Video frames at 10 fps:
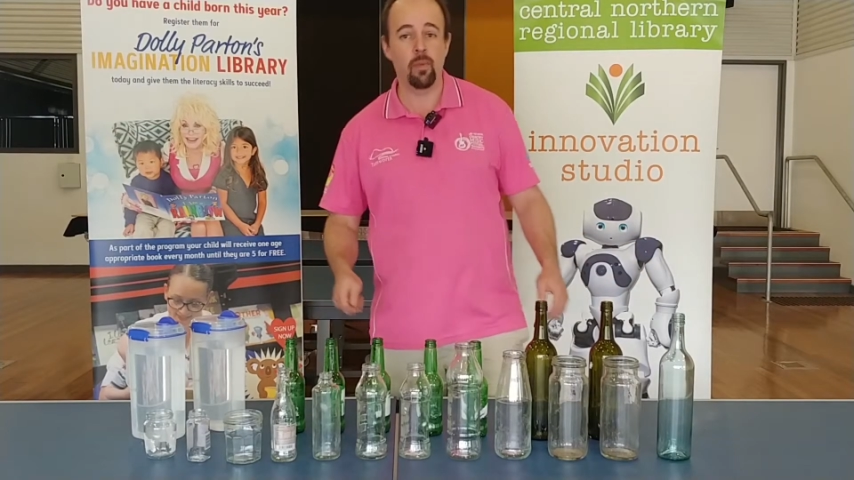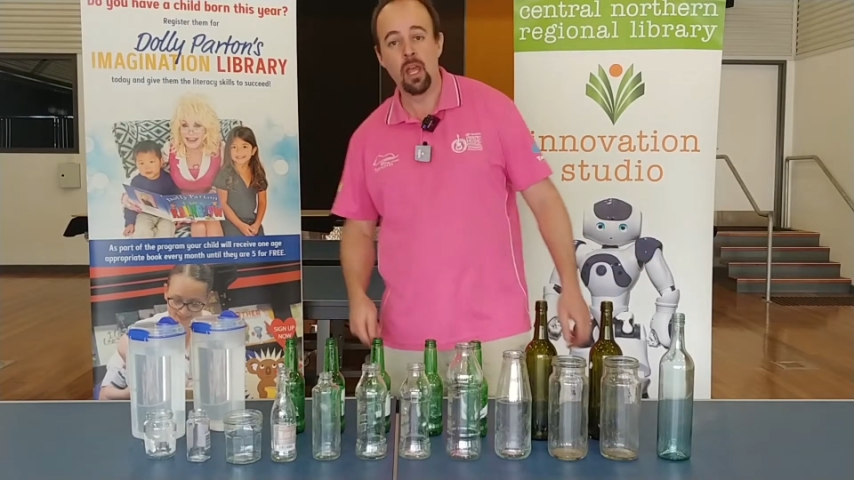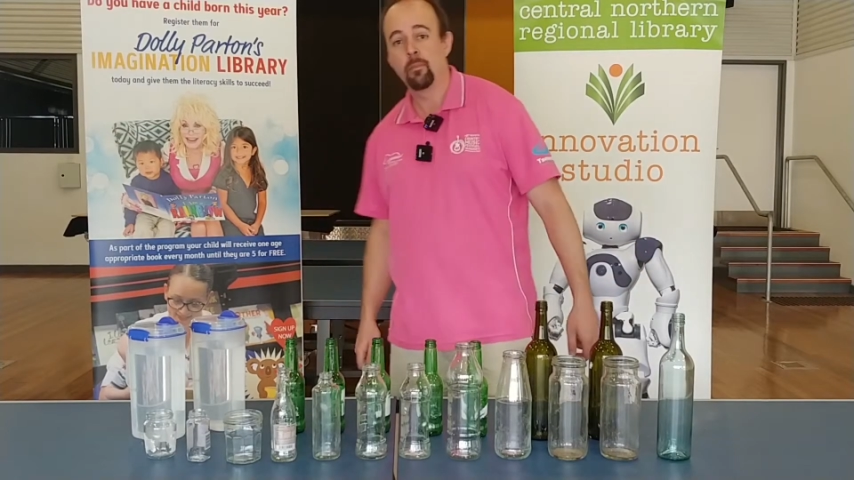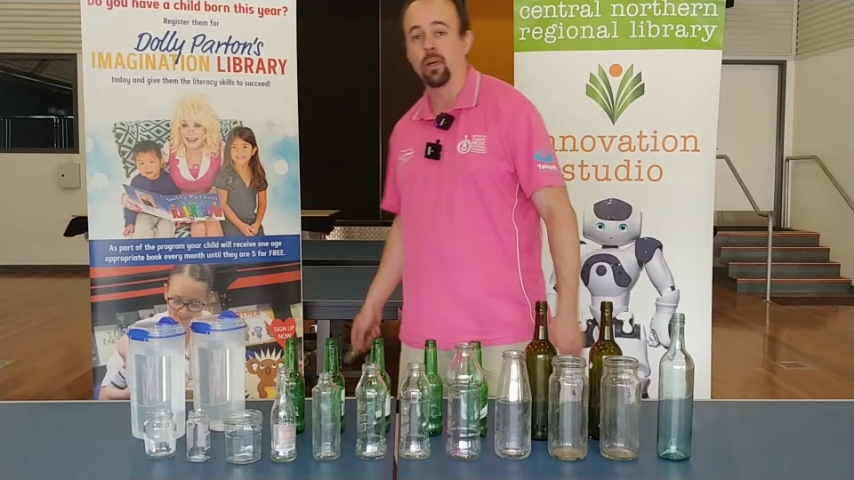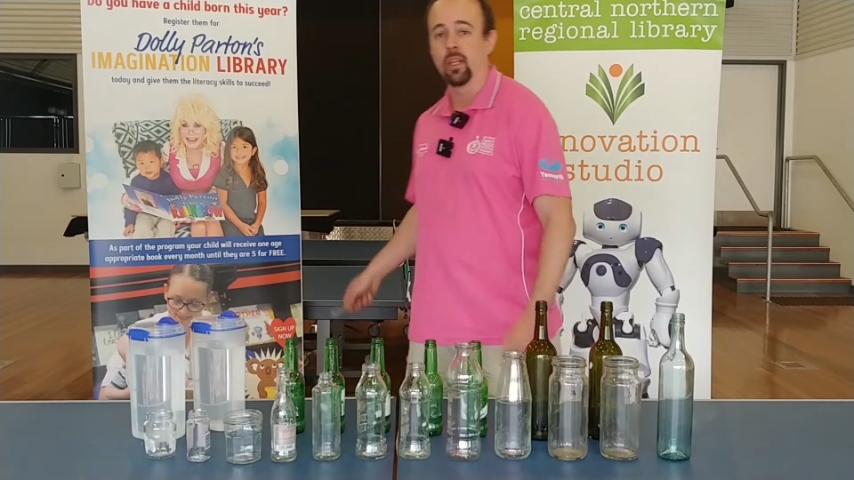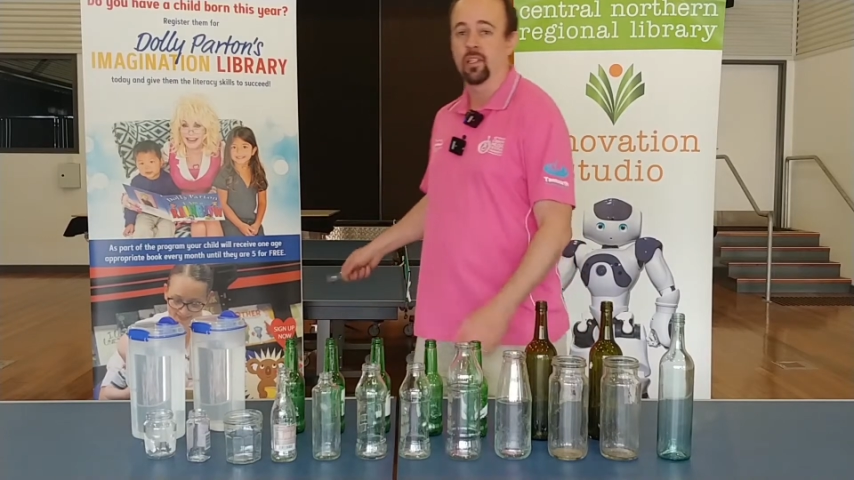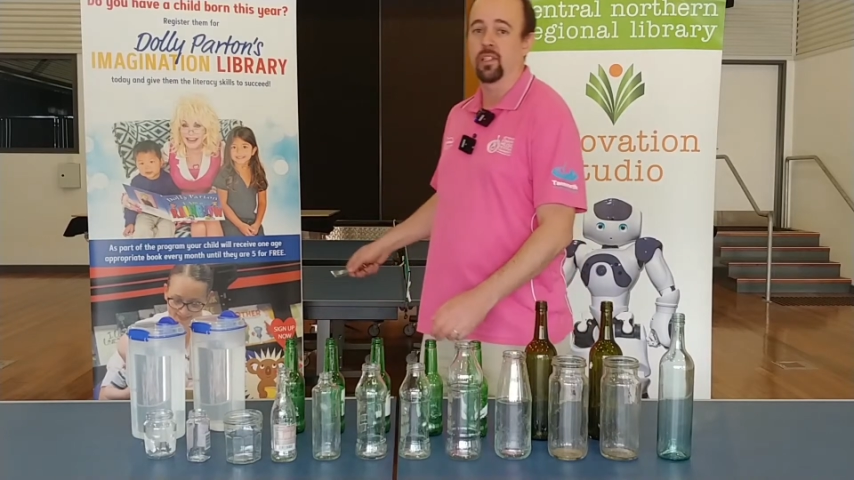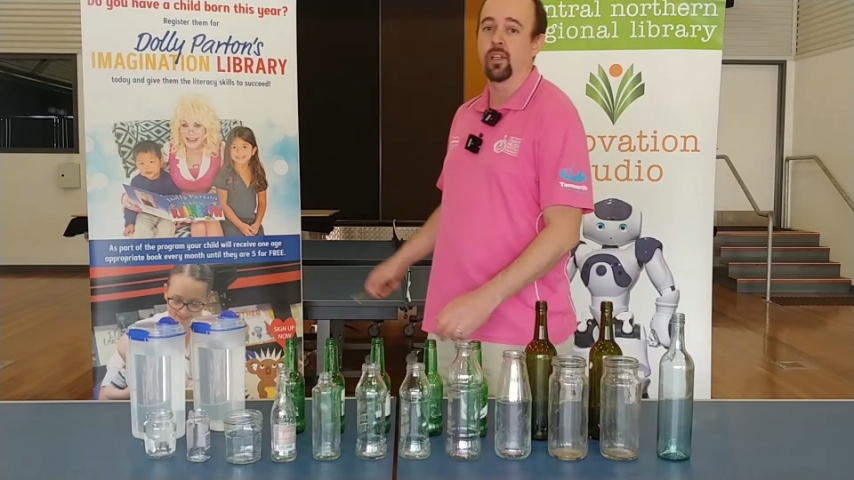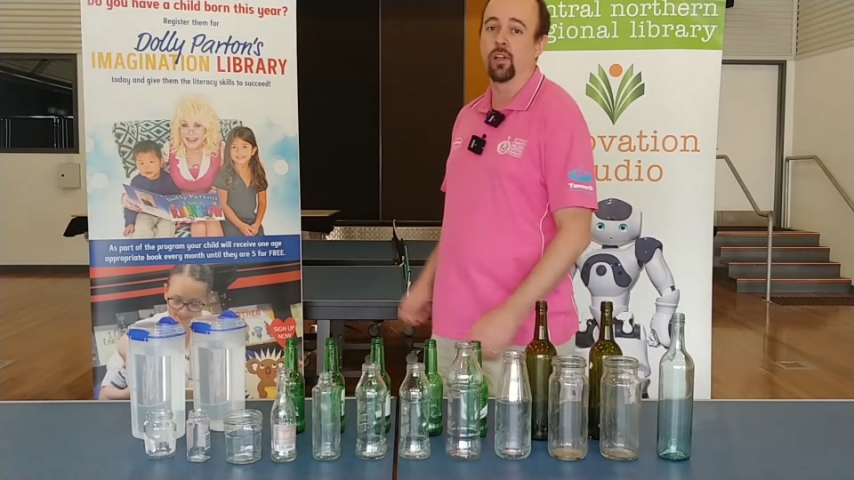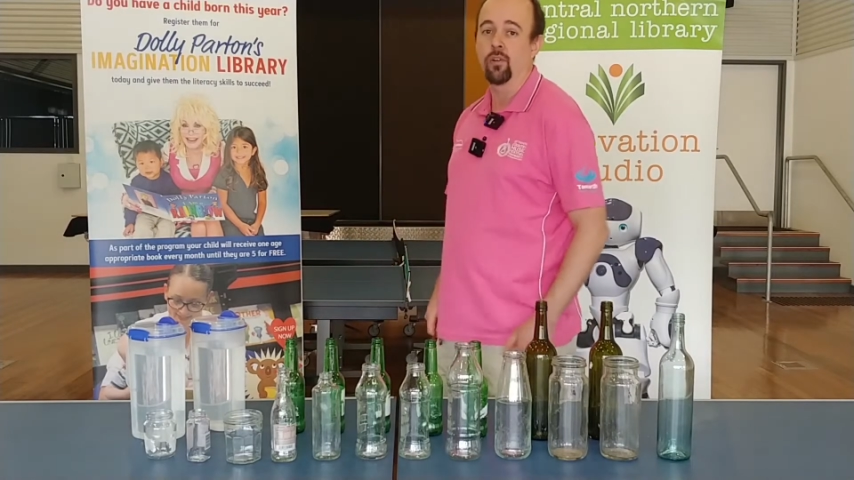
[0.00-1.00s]
by the
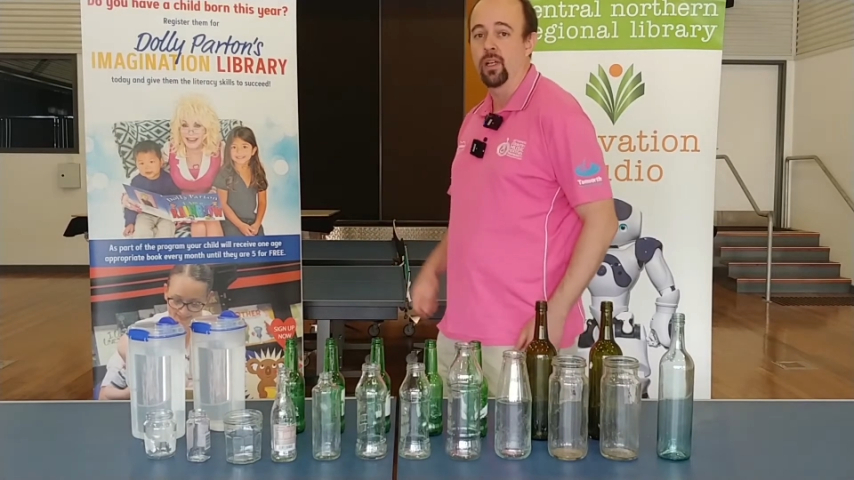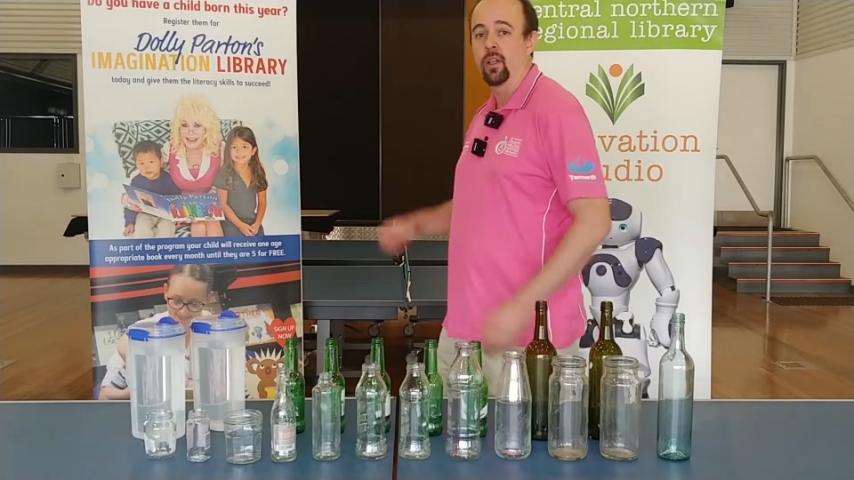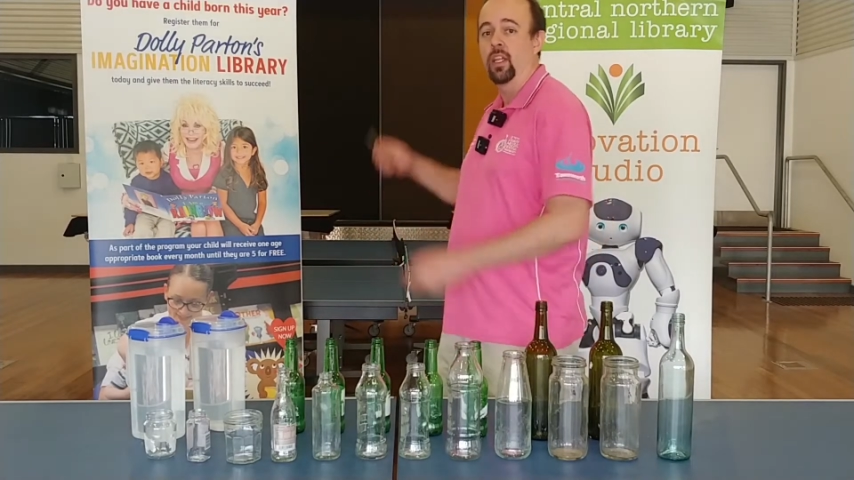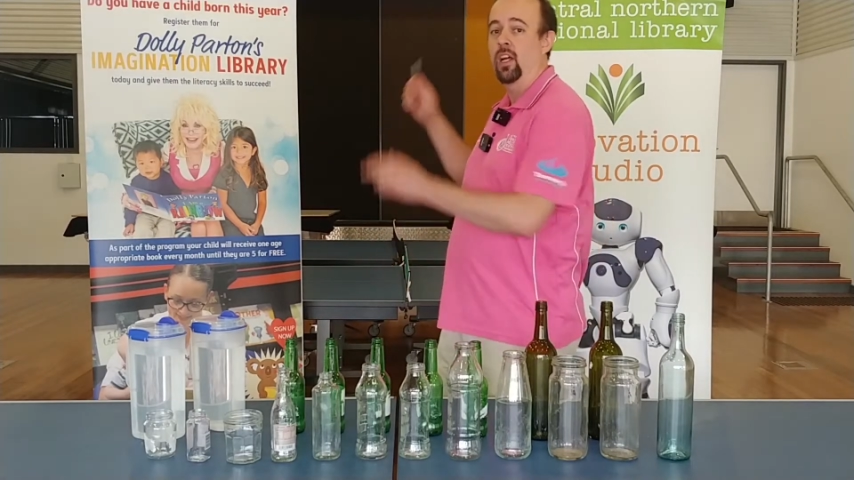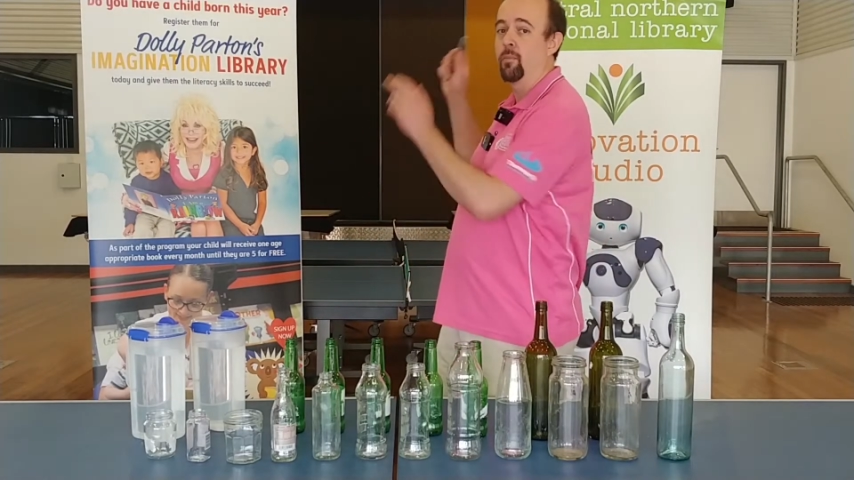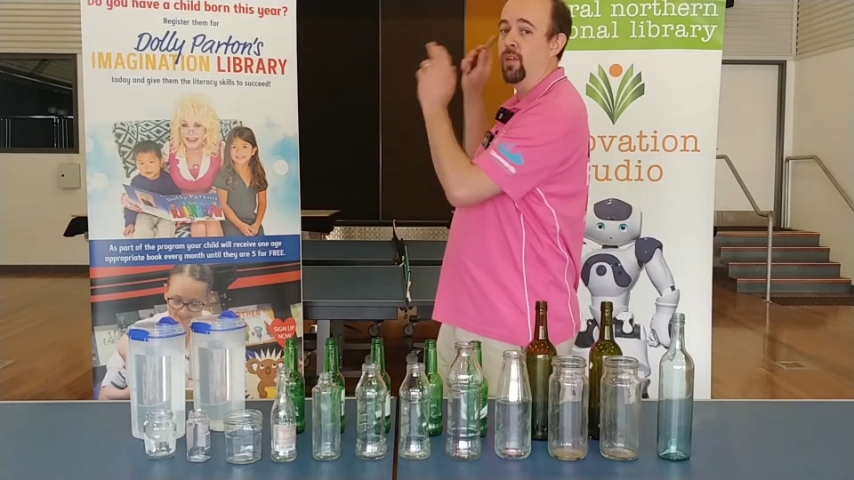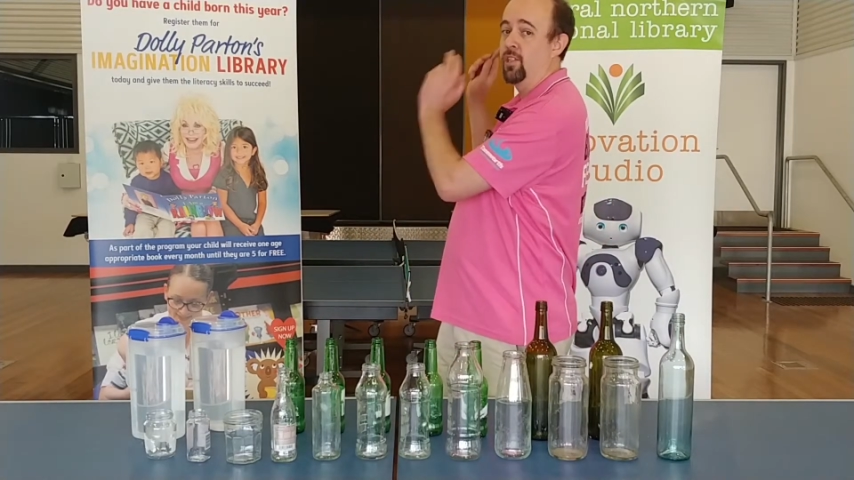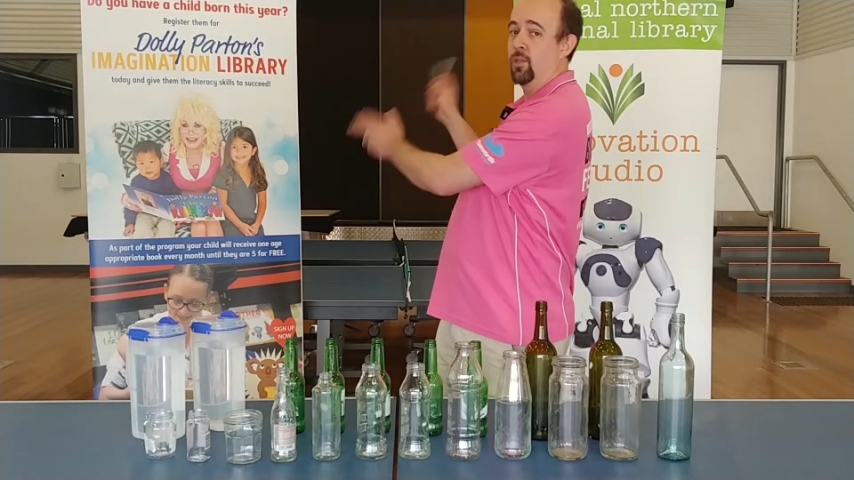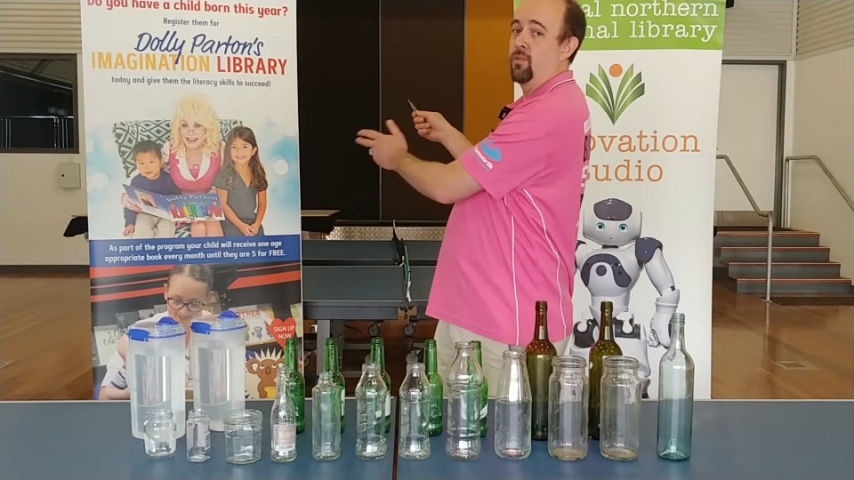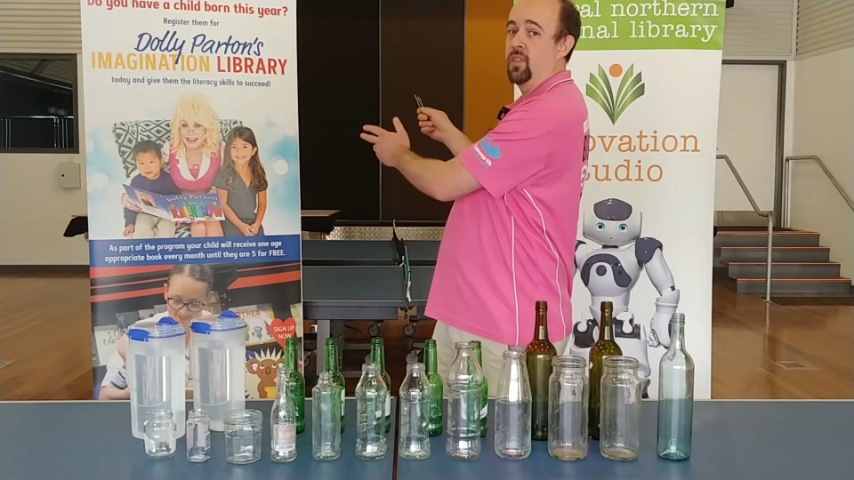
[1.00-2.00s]
CNRL Library
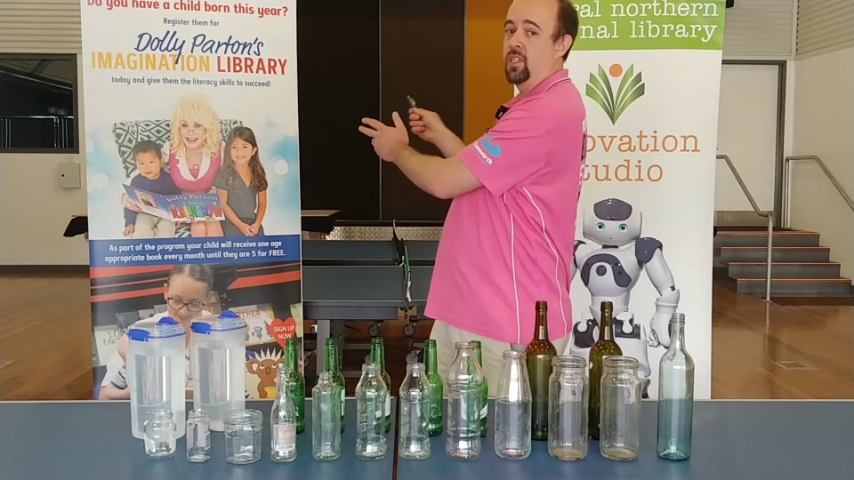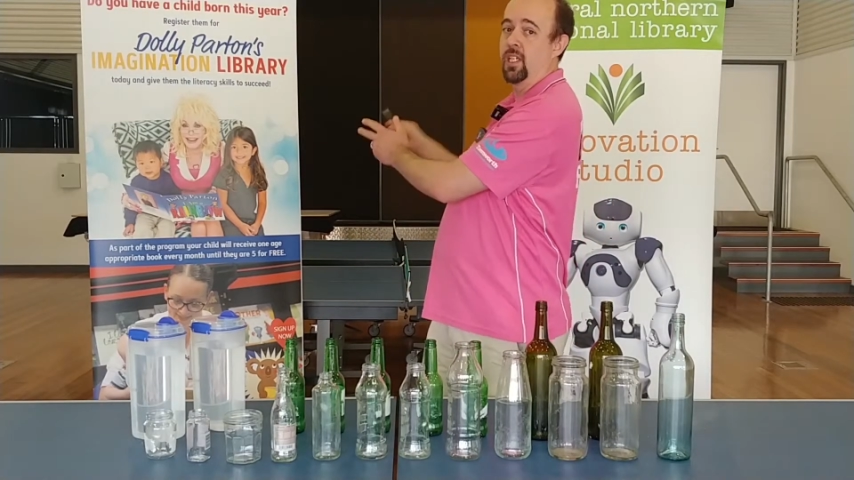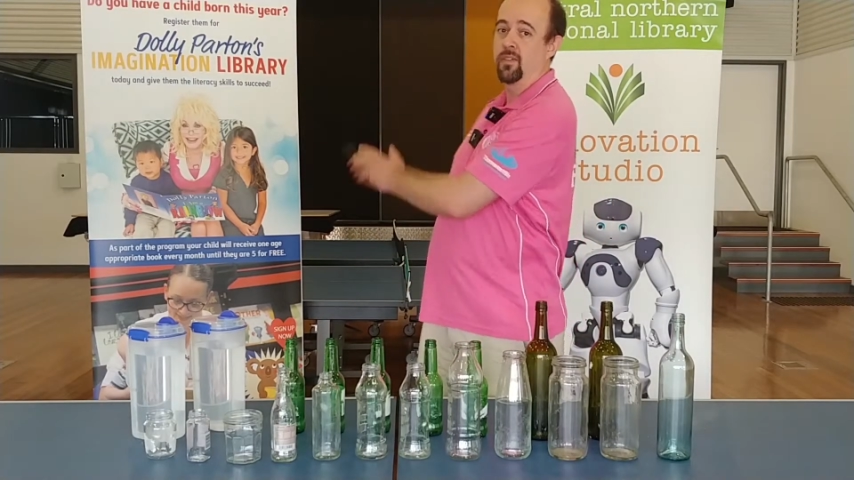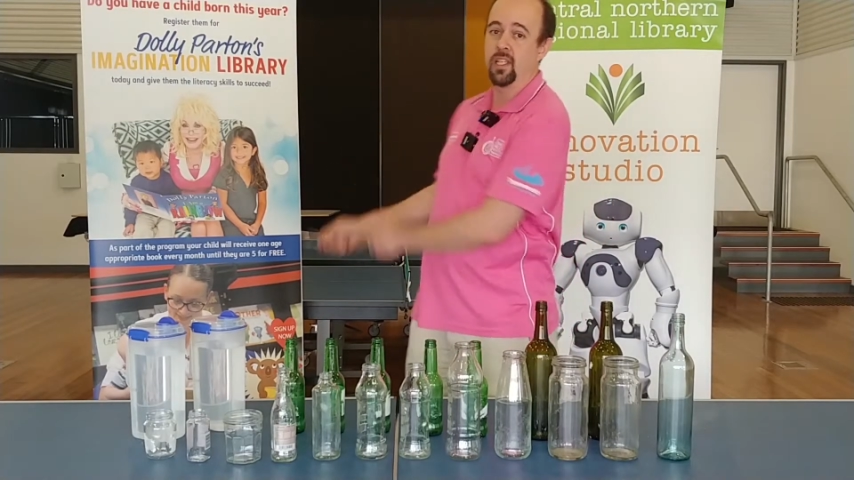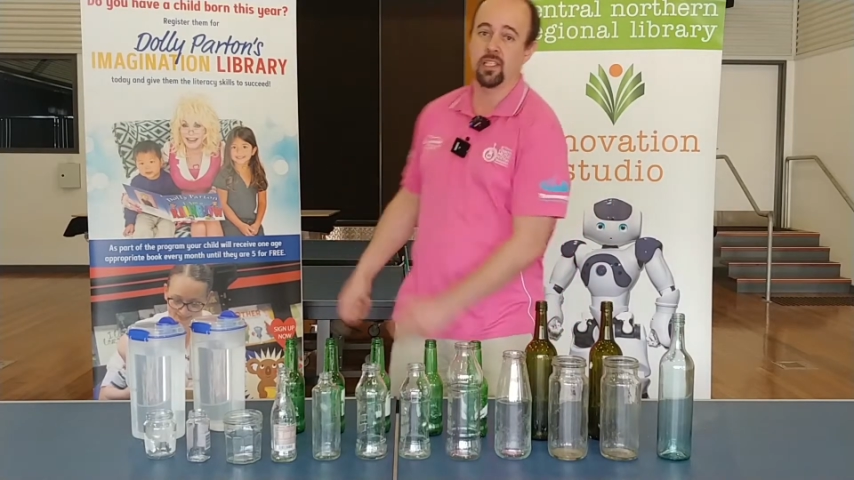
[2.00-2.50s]
Children's Services